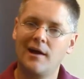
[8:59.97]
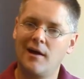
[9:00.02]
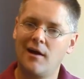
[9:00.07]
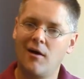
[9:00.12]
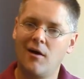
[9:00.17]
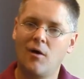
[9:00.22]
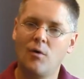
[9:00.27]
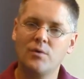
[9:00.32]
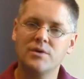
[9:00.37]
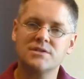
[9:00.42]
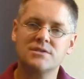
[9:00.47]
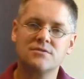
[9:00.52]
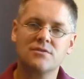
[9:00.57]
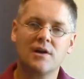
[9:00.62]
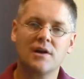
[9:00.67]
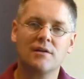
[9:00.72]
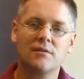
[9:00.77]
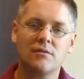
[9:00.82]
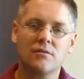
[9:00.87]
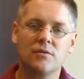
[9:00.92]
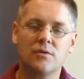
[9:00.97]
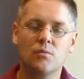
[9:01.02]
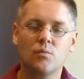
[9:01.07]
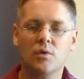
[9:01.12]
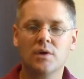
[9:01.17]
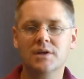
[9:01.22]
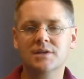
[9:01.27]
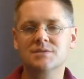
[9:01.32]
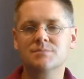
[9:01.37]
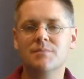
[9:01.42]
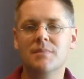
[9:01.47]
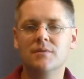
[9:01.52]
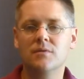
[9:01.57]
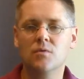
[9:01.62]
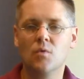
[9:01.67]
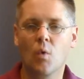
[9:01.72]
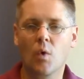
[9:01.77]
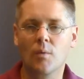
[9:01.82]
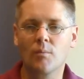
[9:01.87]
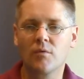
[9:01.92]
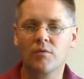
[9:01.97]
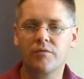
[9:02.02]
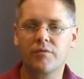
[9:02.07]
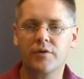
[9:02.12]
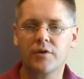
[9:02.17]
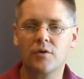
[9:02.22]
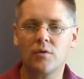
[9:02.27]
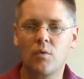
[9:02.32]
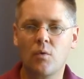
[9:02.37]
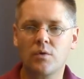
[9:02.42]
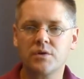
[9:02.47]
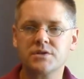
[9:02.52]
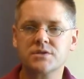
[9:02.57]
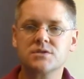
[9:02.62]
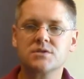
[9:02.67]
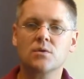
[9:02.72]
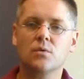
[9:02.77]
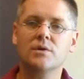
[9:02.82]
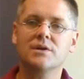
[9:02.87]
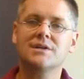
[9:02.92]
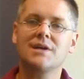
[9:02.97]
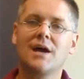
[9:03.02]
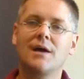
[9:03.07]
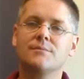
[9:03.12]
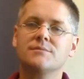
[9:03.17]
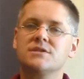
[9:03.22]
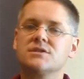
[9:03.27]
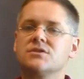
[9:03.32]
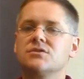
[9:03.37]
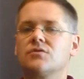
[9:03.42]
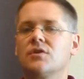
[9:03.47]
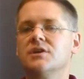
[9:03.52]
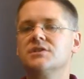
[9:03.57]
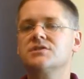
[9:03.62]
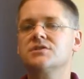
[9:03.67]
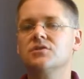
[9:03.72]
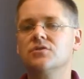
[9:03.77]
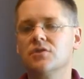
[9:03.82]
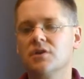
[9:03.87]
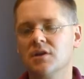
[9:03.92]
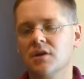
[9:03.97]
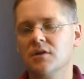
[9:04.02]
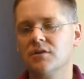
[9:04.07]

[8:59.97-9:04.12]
Always try to learn what is normal for your horse, so in times of stress, you're going to